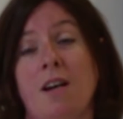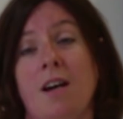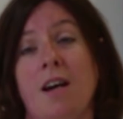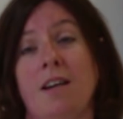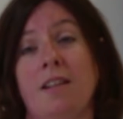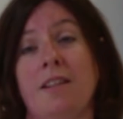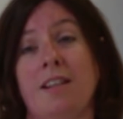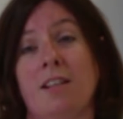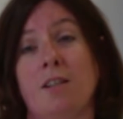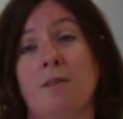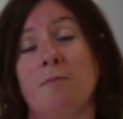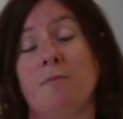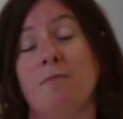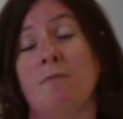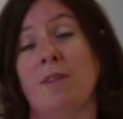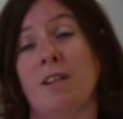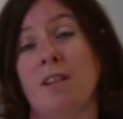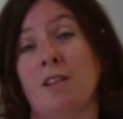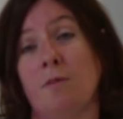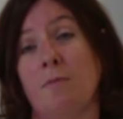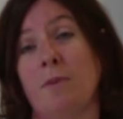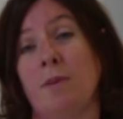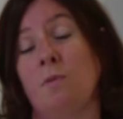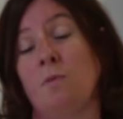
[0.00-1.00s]
and
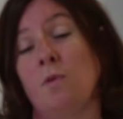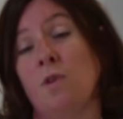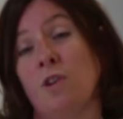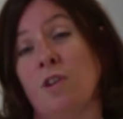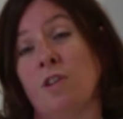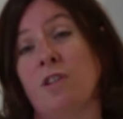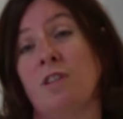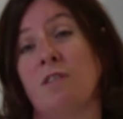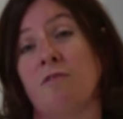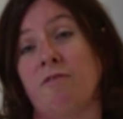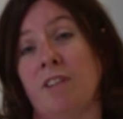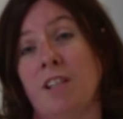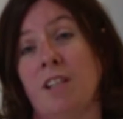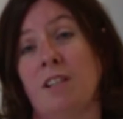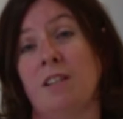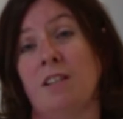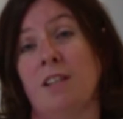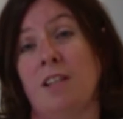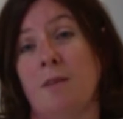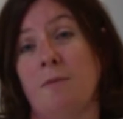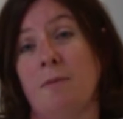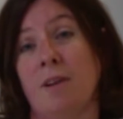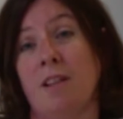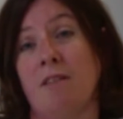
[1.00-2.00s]
that's been worsened
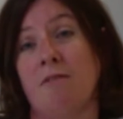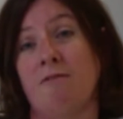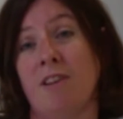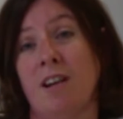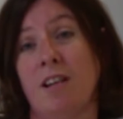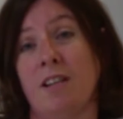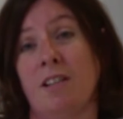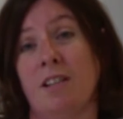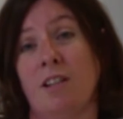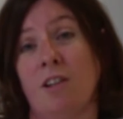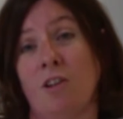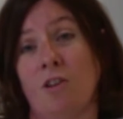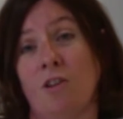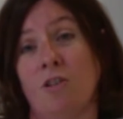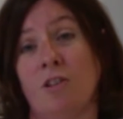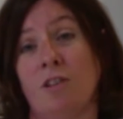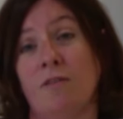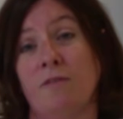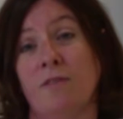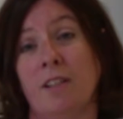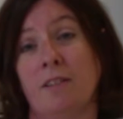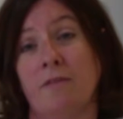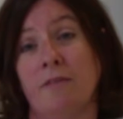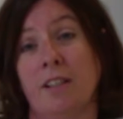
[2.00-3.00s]
recently by the rising cost
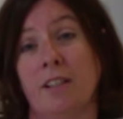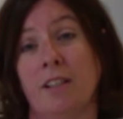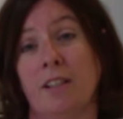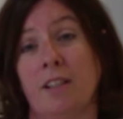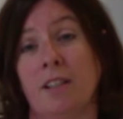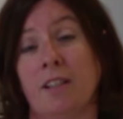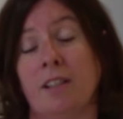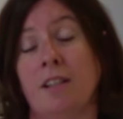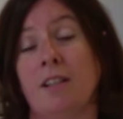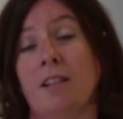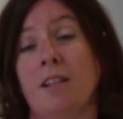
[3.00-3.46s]
of living.